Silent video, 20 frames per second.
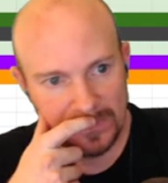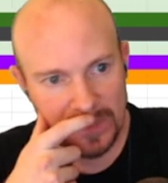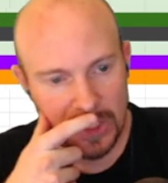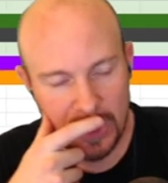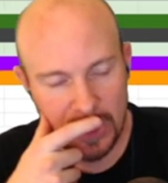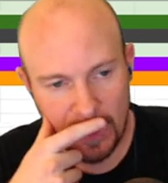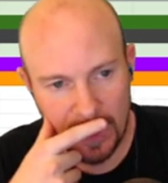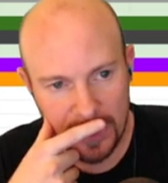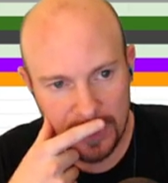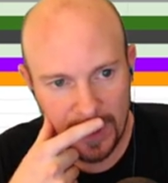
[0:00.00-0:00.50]

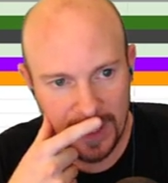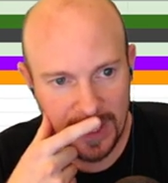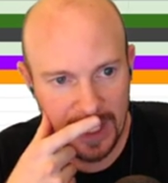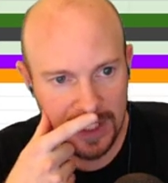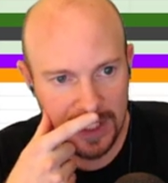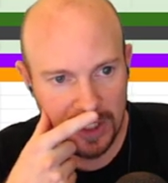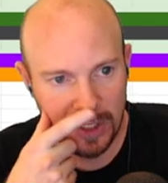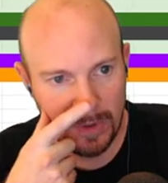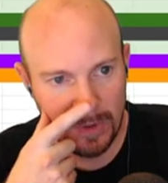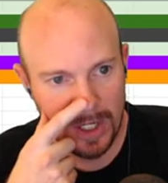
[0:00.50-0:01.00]
so, so I
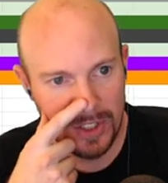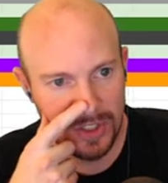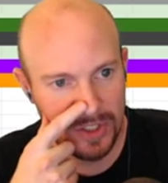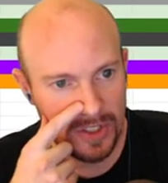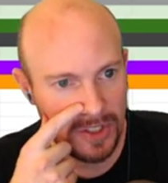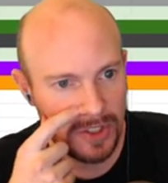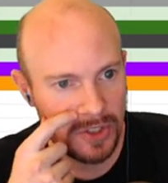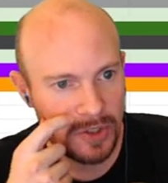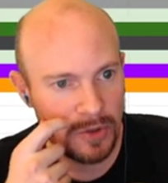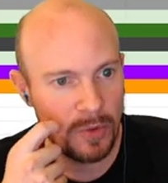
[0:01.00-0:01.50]
guess the question
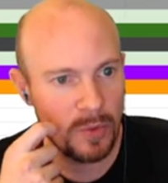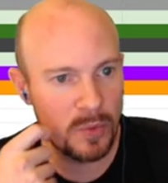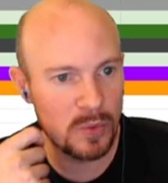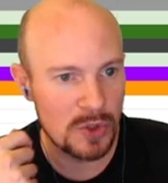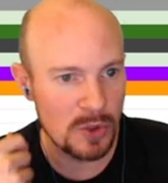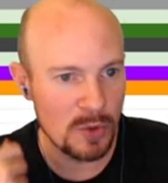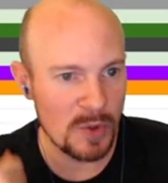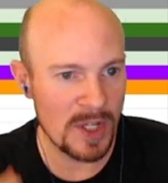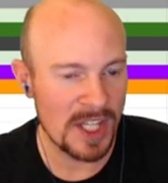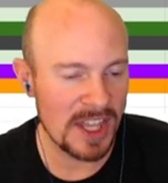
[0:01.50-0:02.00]
is: Do
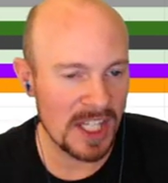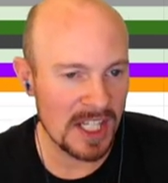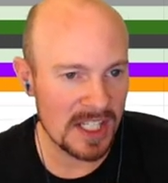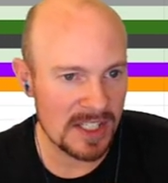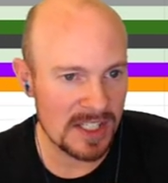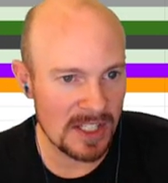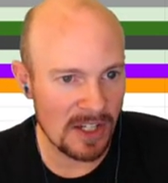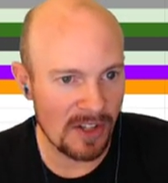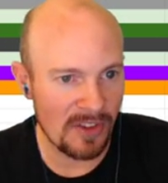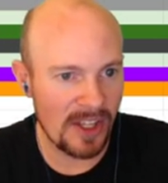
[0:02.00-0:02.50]
do we think
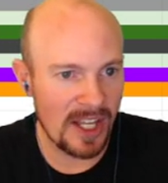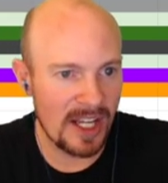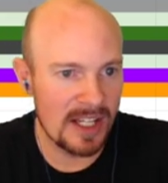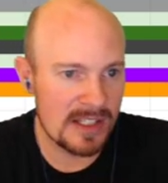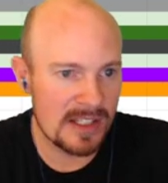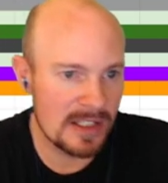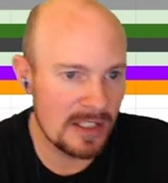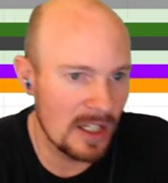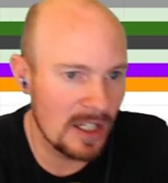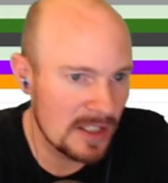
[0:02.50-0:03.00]
Stealth A
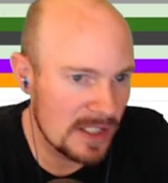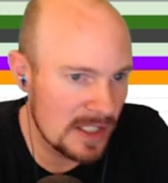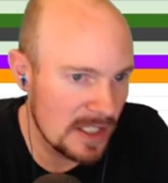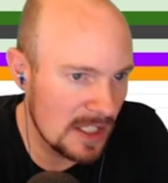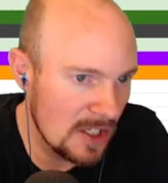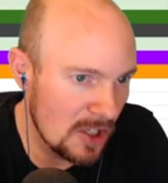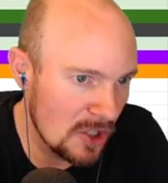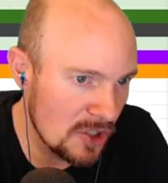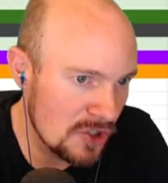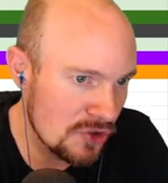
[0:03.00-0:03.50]
and Slug
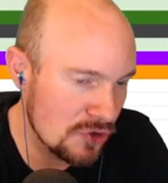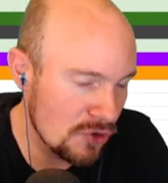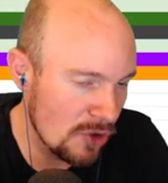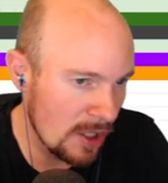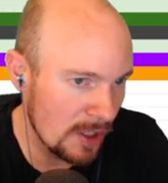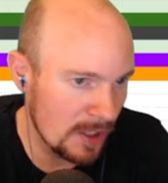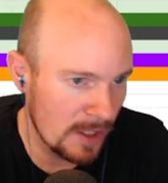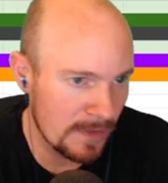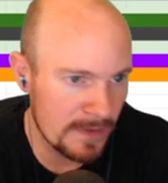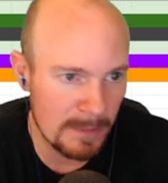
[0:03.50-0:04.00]
C are
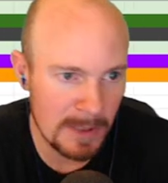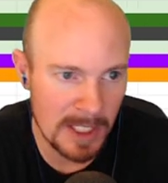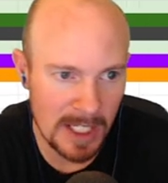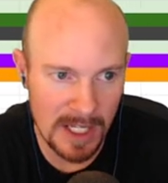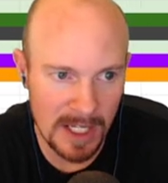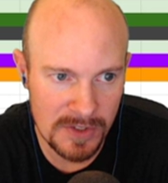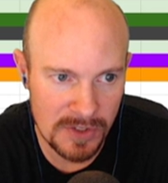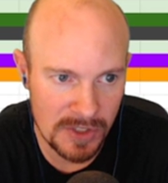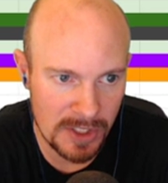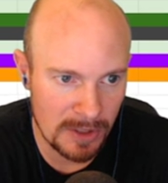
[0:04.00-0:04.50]
strong enough to be
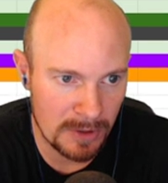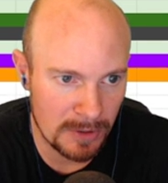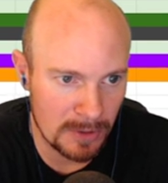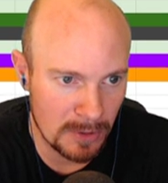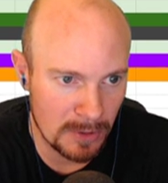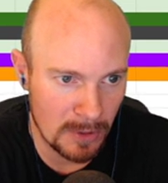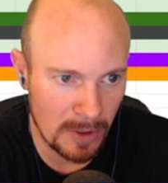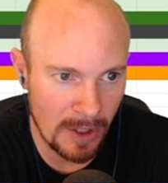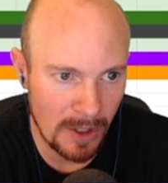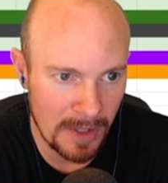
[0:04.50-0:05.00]
S tier,
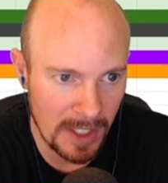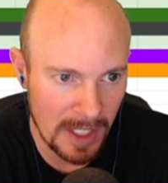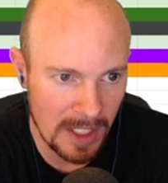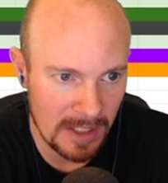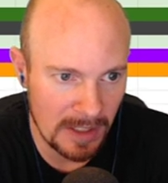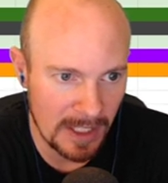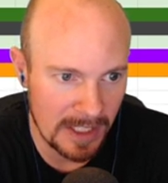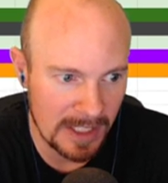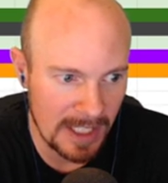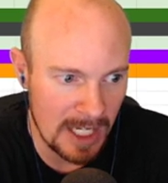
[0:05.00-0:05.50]
or are they
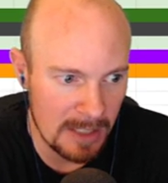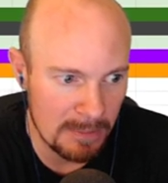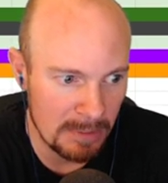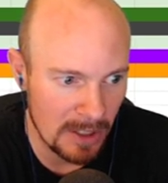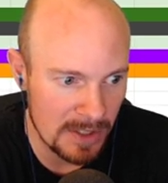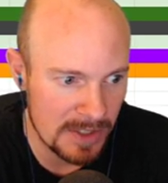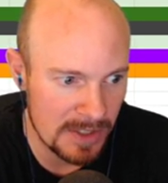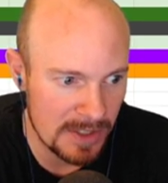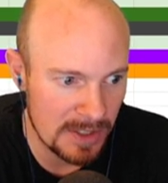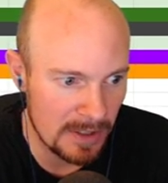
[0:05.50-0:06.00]
like A
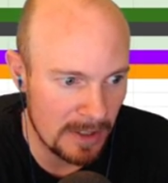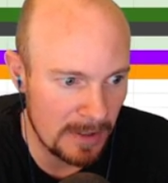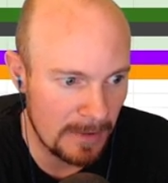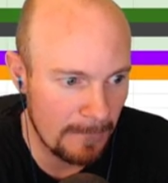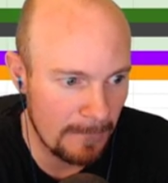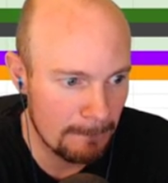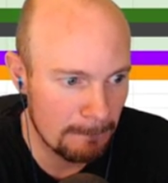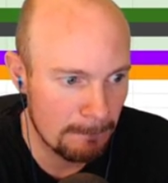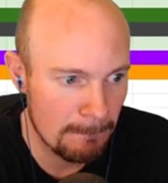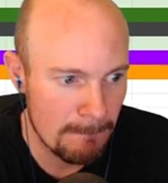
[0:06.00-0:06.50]
plus tier?
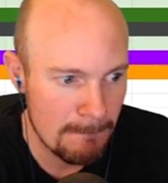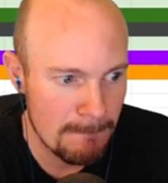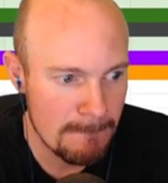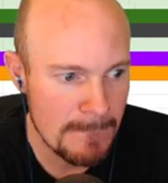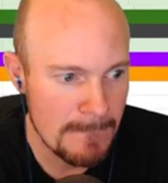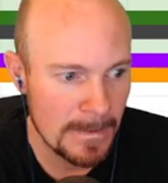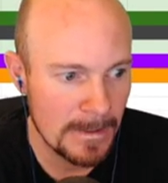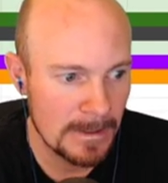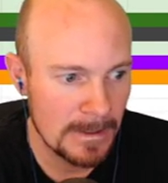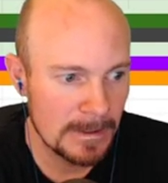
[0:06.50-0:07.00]

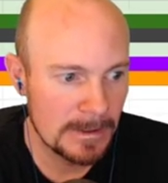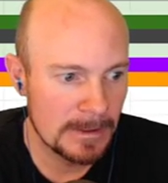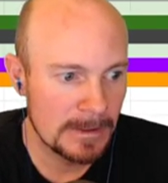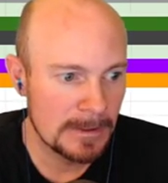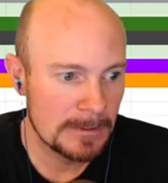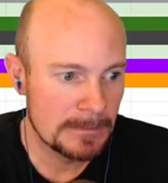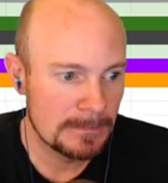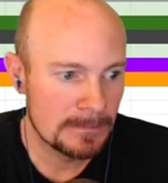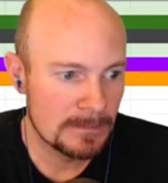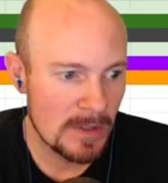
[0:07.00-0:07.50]

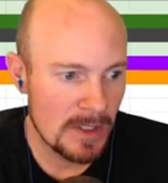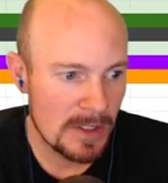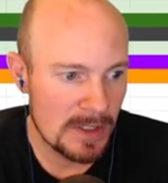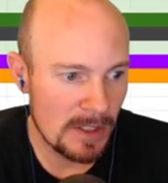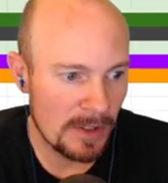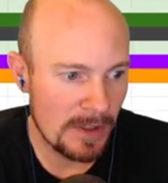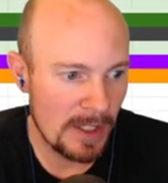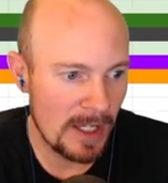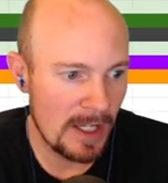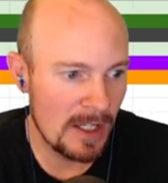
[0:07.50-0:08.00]

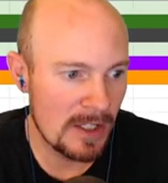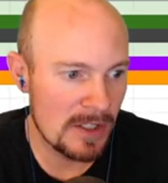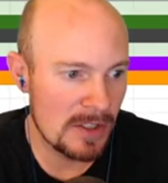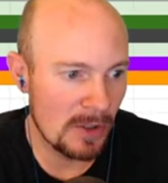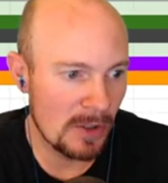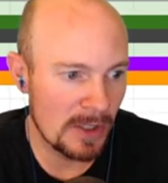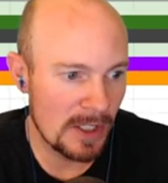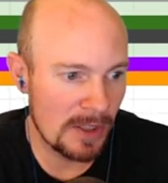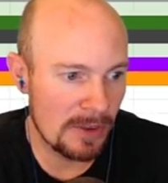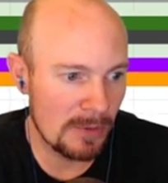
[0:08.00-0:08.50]
Stealth A is
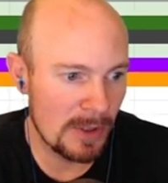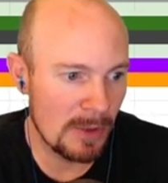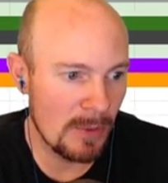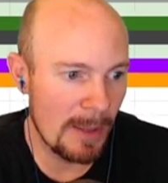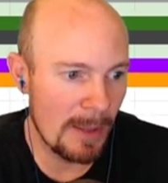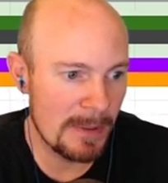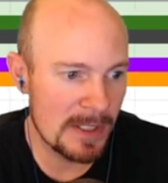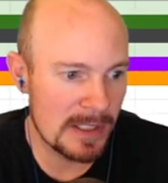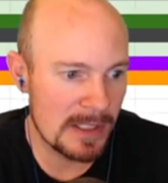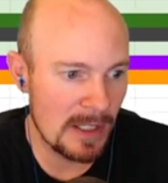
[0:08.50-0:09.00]
only three
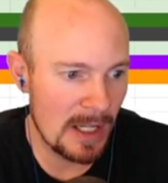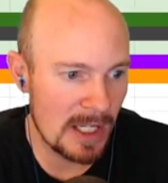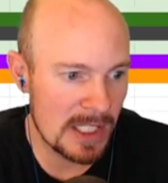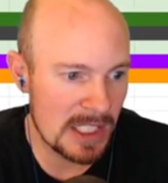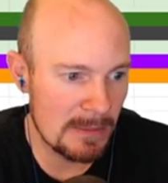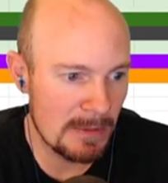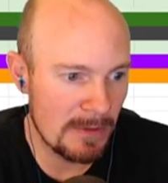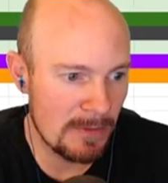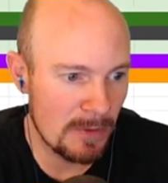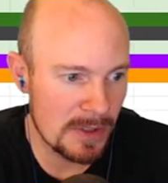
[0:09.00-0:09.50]
weapon slots,
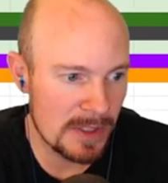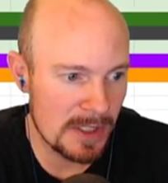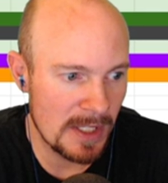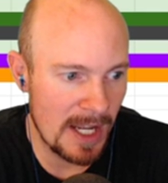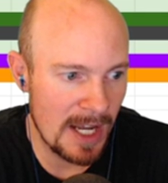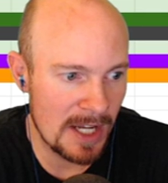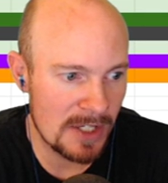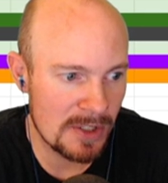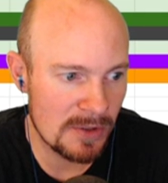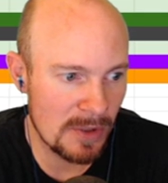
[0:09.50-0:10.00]
can be forced
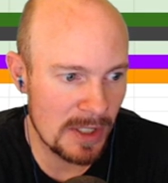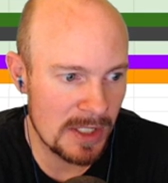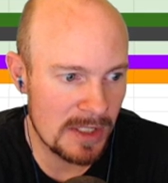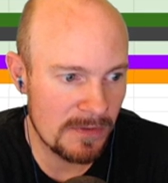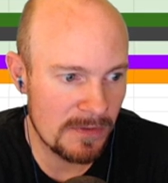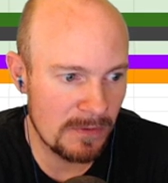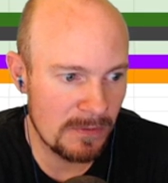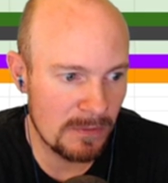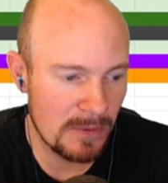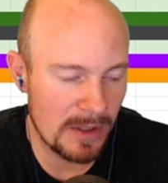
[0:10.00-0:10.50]
into asteroids
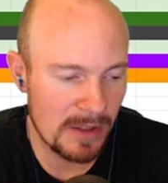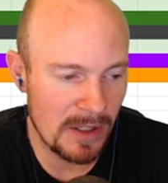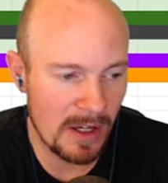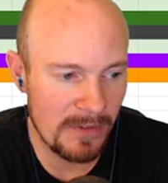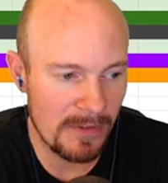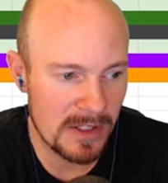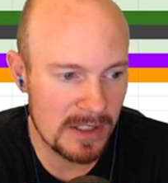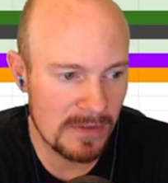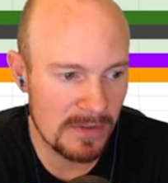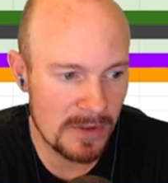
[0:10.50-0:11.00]
with
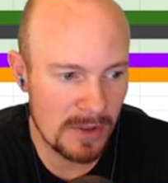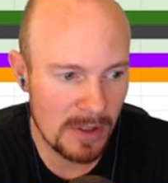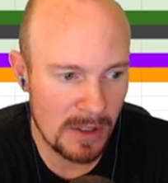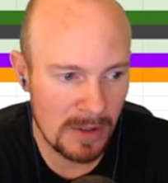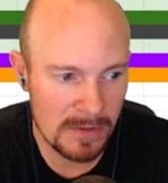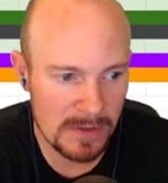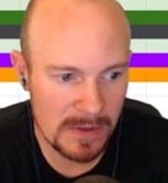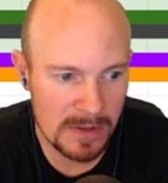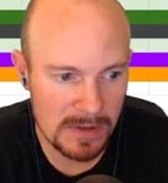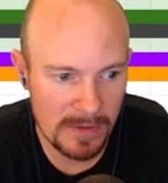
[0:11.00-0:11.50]
offensive
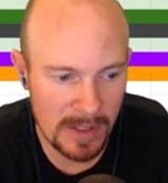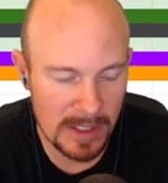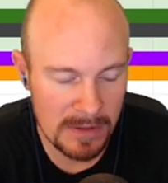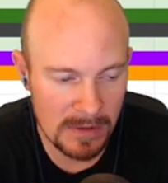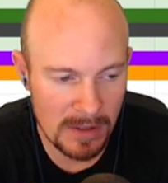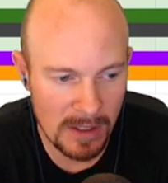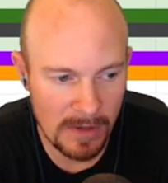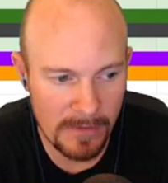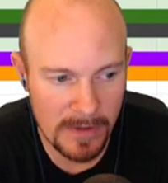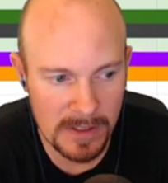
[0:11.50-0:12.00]
drones, fights
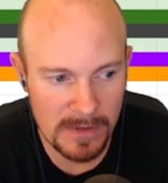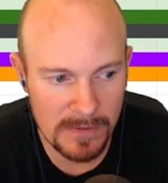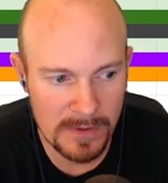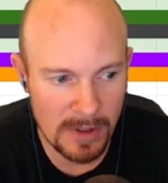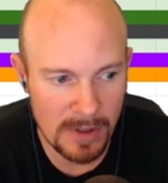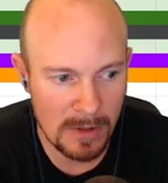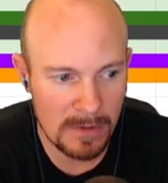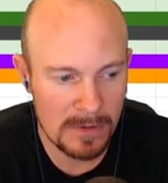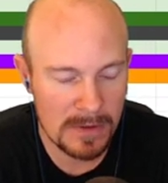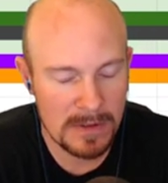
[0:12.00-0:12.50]
with offensive
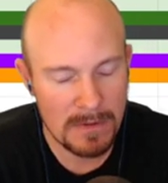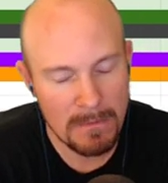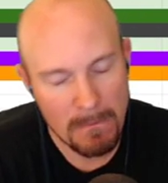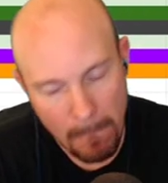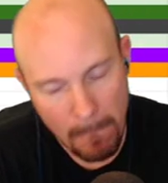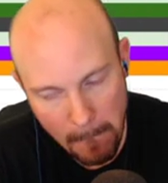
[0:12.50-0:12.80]
drones.